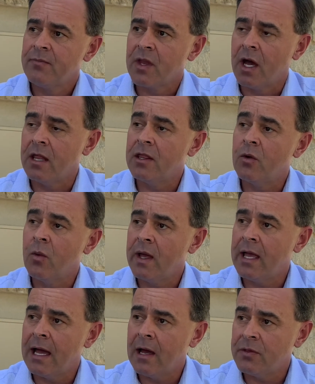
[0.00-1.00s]
on their
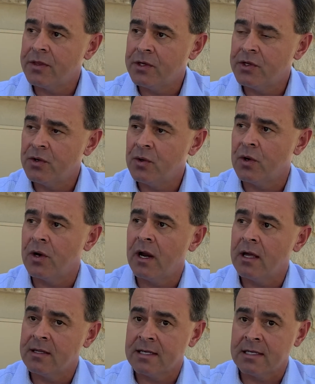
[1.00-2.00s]
way out the door
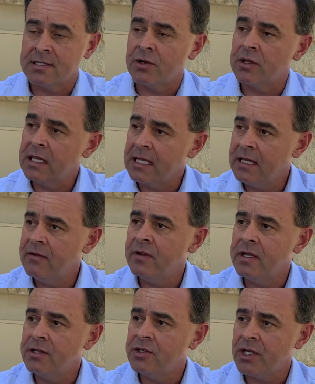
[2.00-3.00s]
as they're
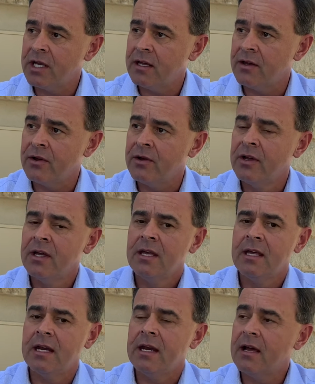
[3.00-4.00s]
leaving jail
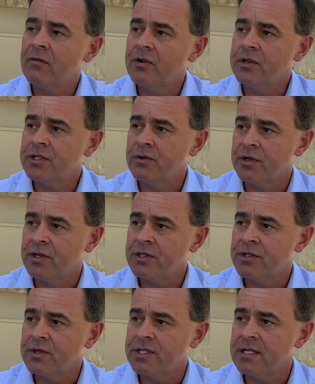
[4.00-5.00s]
in an effort to
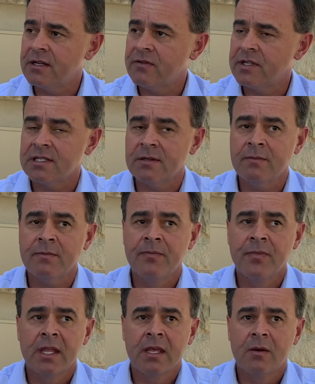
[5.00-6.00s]
reduce recidivism,
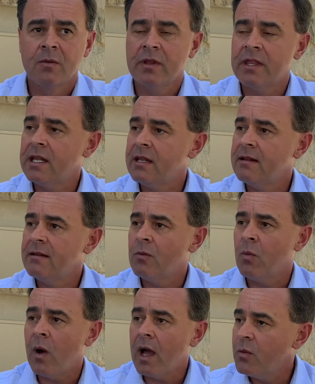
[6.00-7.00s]
well then
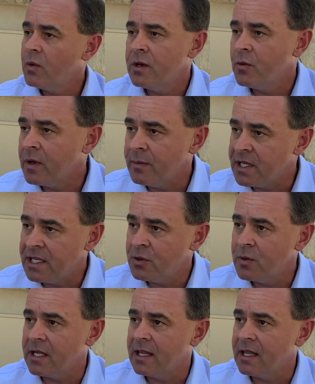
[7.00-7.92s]
why wouldn't we be doing